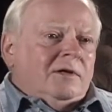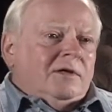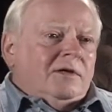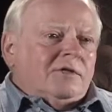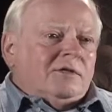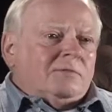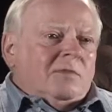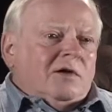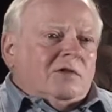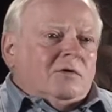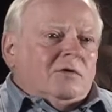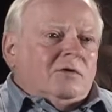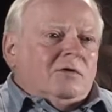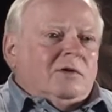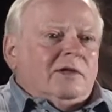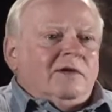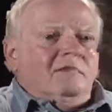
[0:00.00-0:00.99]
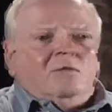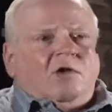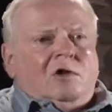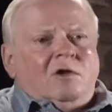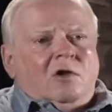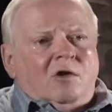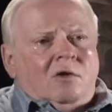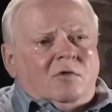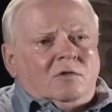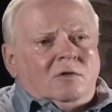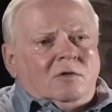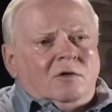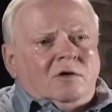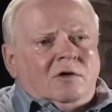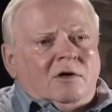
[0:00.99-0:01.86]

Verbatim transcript: His mother lived alone